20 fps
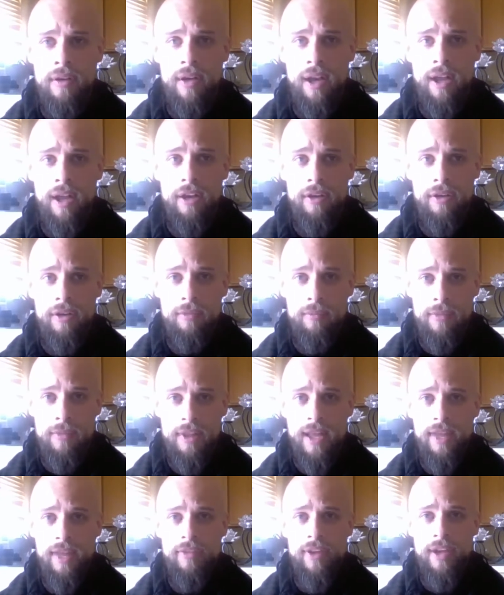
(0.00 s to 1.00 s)
I'm
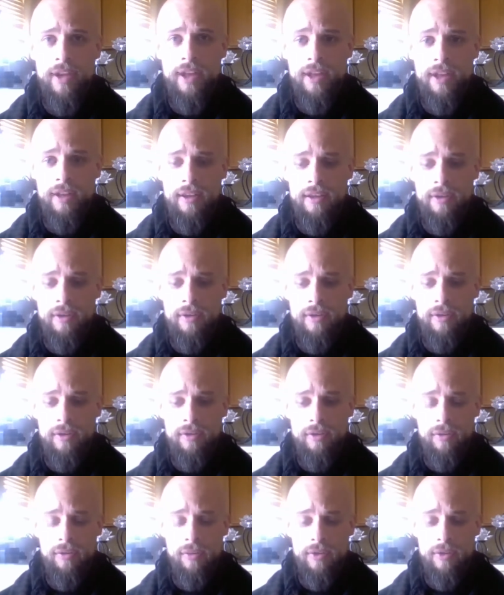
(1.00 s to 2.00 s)
glad that I
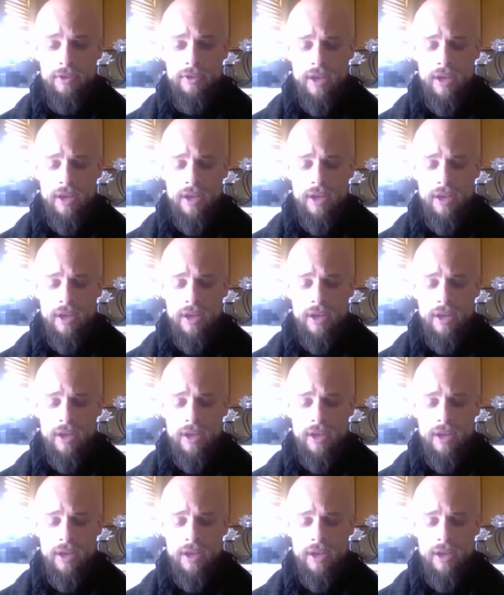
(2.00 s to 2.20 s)
was